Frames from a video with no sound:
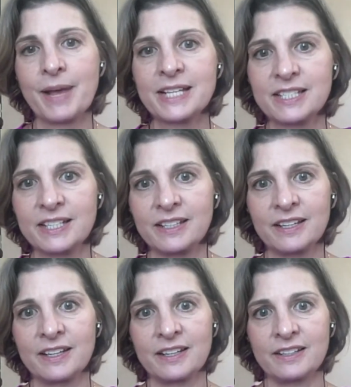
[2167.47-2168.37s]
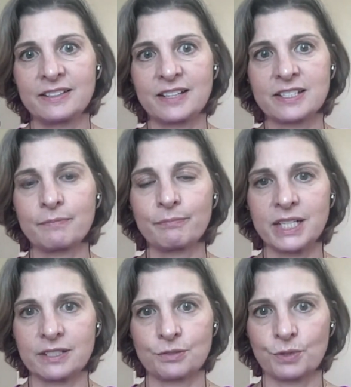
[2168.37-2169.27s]
messy doesn't
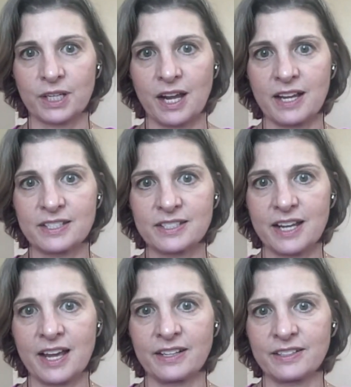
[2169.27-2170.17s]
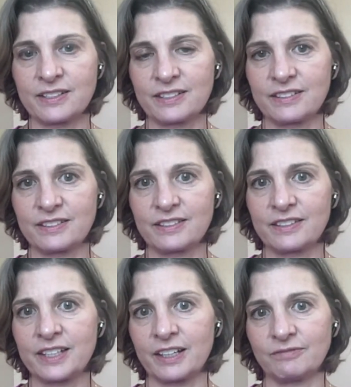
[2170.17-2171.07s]
mean disorganized, and
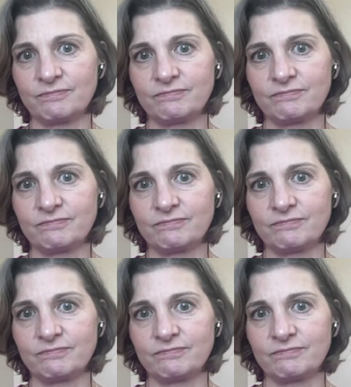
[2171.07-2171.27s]
yeah,